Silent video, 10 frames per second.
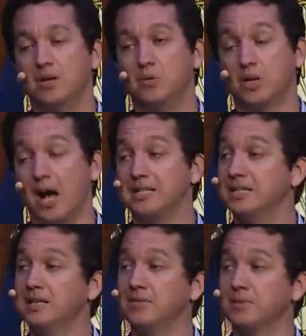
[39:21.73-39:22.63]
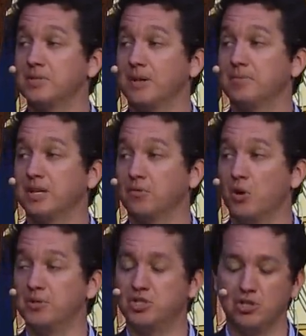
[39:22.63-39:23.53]
Well, God did give them something. In
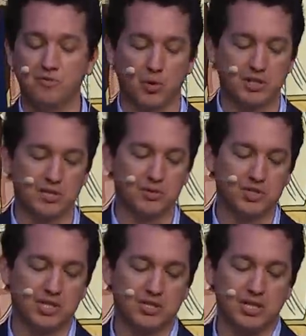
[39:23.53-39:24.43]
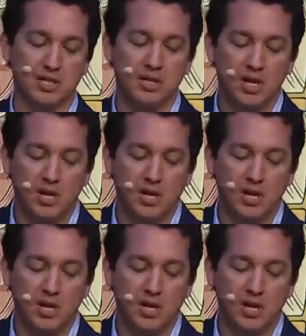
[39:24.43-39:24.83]
Romans 2 14 through 16,